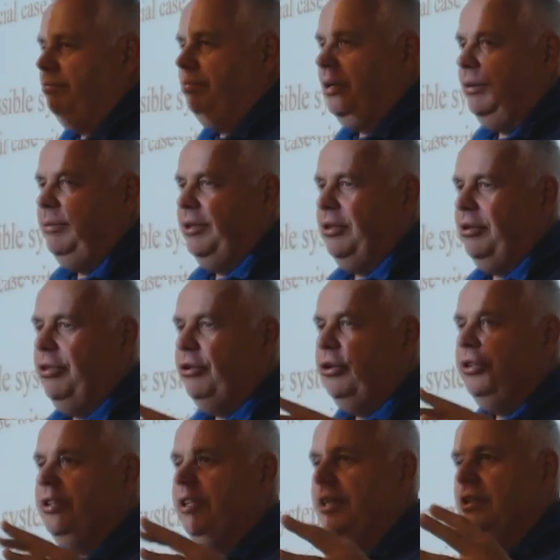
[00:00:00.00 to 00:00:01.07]
Probably the
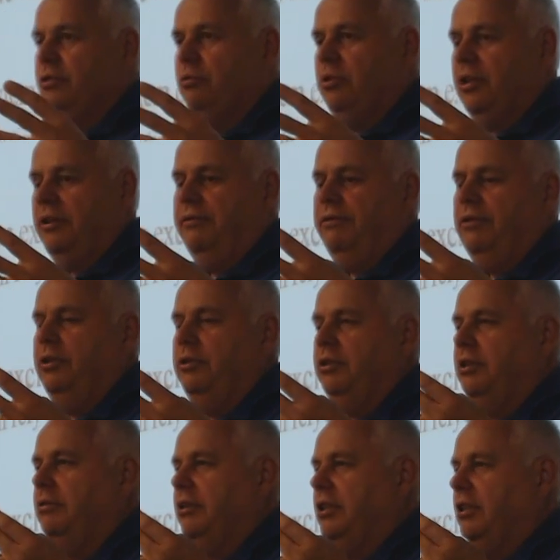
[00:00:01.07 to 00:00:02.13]
third thing is what
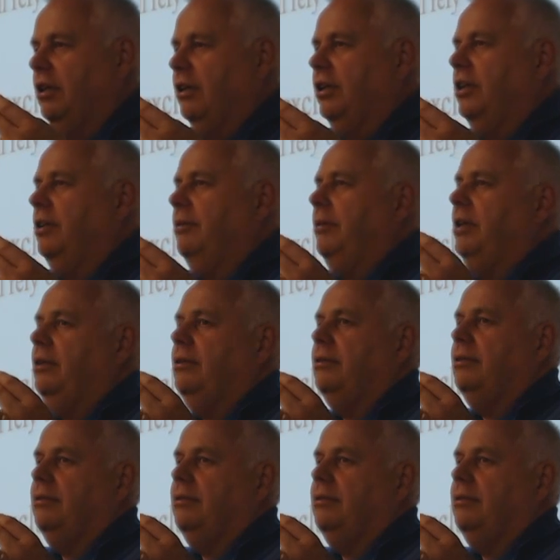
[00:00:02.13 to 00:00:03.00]
fluid are we talking about?